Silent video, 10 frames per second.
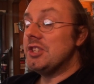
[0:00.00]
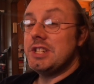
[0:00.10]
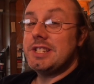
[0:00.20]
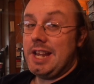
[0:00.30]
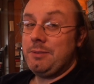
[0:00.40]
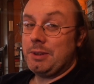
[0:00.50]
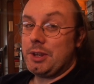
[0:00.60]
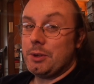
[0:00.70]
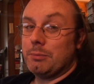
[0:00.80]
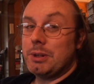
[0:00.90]
She's done with
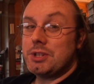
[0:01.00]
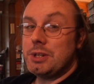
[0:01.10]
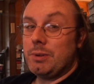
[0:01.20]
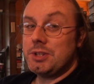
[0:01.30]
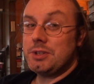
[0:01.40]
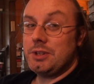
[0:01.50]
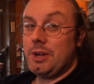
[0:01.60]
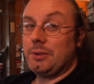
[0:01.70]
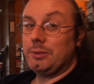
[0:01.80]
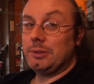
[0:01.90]
you, but she wants you to
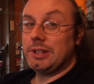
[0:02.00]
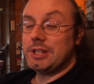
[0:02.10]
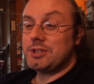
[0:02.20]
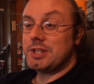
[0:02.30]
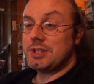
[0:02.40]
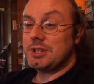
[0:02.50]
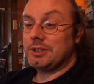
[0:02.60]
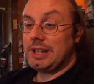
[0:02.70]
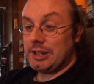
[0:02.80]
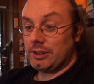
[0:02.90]
know that she's still
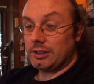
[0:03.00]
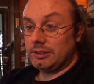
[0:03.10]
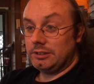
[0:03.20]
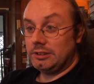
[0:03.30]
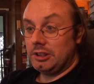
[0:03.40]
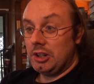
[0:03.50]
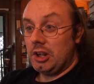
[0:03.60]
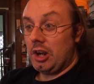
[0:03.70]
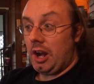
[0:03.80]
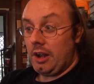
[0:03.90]
here,
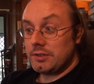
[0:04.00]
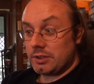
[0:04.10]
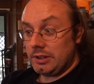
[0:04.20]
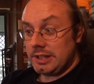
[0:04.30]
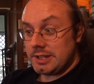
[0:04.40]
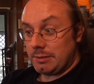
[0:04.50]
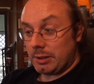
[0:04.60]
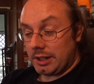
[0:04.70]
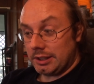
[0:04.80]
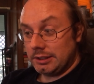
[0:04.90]
off screen
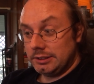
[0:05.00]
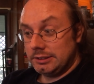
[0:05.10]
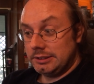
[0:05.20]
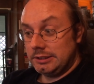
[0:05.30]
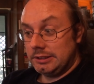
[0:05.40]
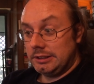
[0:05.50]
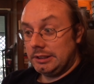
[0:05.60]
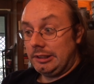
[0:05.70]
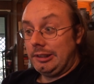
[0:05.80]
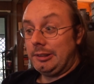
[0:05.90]
somewhere,
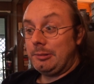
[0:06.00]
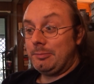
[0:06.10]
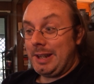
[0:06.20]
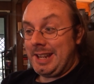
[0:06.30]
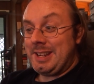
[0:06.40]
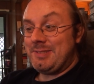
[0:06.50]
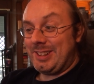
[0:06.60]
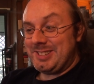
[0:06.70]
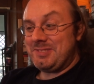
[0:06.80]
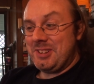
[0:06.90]
making a
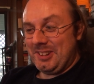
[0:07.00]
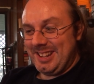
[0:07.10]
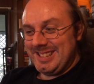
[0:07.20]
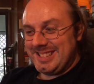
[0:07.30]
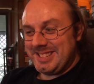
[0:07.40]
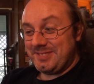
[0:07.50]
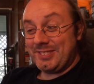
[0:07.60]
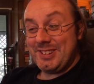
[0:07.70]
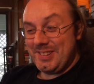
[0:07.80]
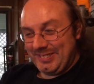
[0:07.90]
bunch of noise
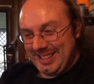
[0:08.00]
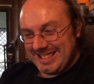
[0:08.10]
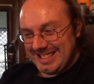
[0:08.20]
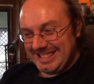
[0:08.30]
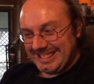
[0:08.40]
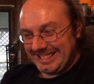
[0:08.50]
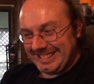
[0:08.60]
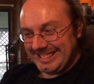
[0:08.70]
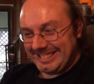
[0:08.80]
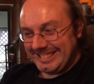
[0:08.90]
for no reason.
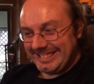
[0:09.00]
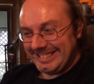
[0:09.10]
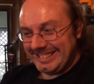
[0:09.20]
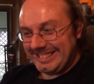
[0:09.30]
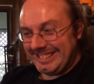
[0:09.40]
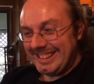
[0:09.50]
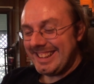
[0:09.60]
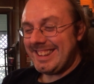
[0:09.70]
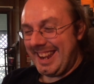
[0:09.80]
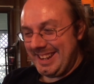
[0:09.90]

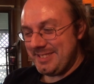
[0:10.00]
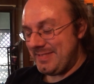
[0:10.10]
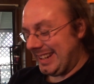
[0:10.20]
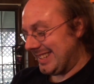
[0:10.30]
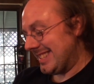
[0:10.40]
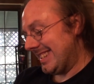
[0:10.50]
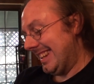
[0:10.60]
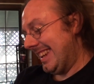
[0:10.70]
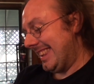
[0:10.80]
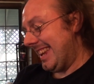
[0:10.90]
Thank you, Minx.
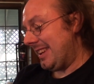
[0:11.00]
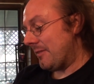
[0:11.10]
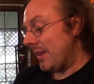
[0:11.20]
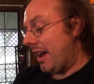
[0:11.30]
Thank you.